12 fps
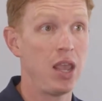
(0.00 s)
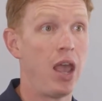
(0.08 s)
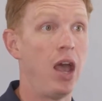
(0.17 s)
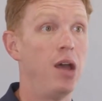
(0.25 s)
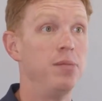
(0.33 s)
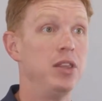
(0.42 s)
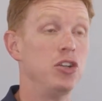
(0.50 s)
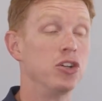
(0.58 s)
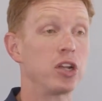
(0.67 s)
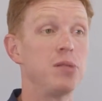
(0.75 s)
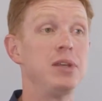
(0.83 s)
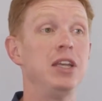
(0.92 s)
and then you're
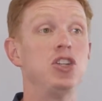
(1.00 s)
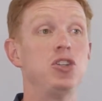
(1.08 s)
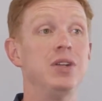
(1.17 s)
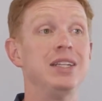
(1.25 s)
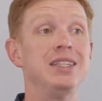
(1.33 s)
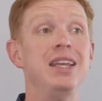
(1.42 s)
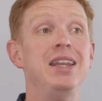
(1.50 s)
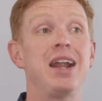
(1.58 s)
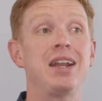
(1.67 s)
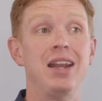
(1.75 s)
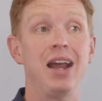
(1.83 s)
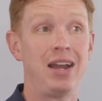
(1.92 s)
going to be issued a
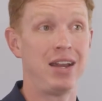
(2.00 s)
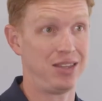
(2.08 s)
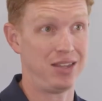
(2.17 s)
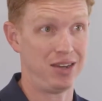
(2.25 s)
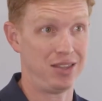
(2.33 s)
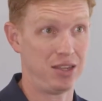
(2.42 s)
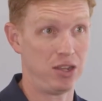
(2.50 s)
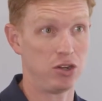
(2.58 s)
1099 at the end of the year.